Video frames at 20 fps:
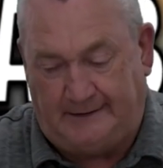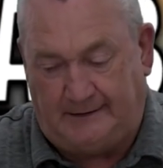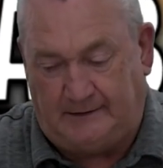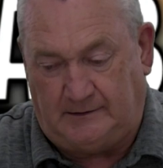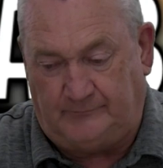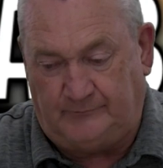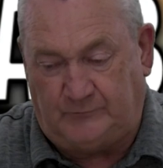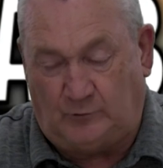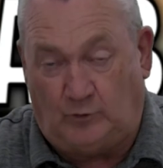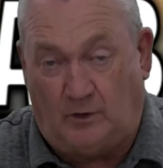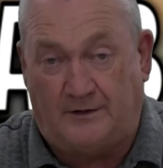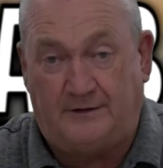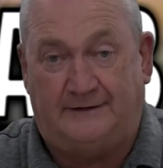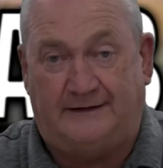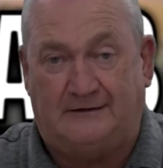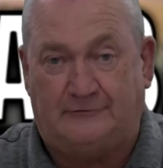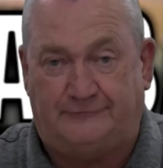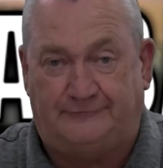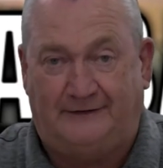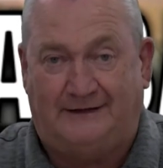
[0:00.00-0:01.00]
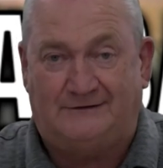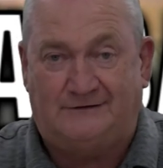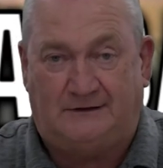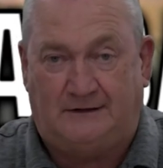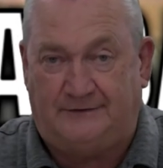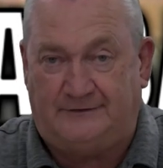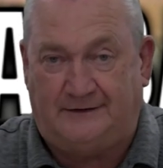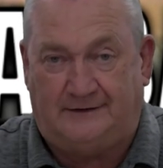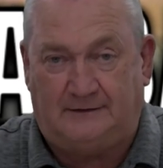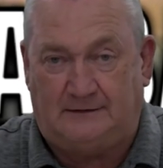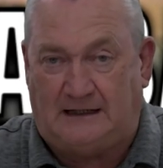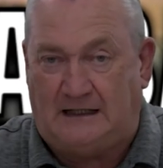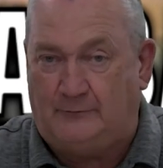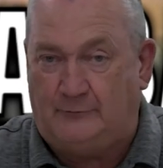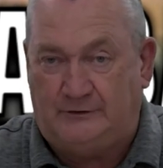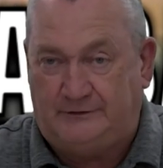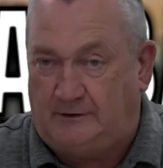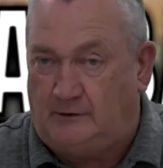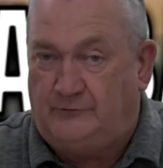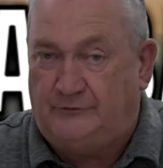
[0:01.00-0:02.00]
Um, whether that fixed anything or
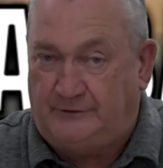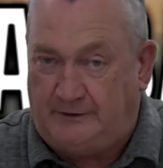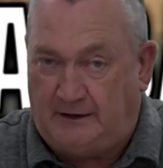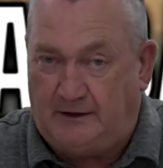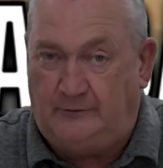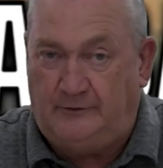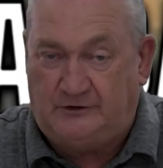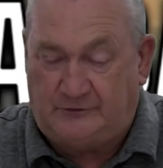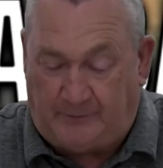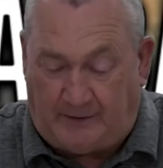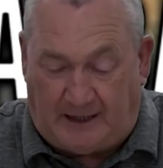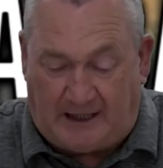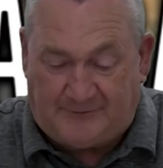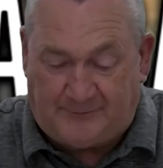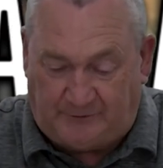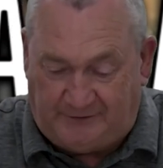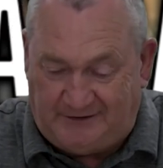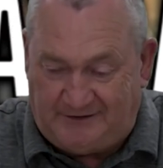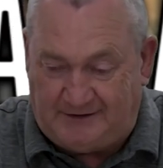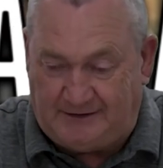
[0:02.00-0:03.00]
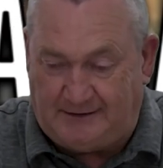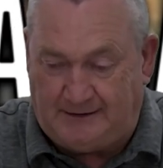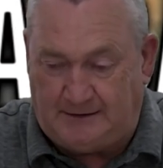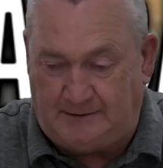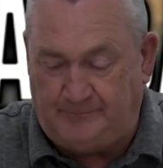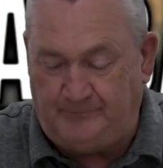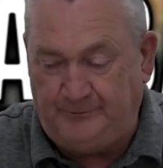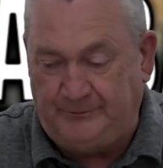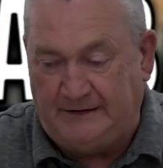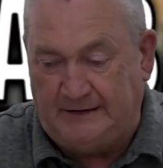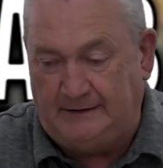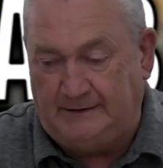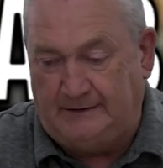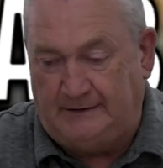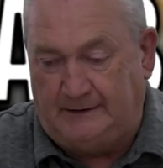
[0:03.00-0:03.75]
not, we don't know. It's possible it did.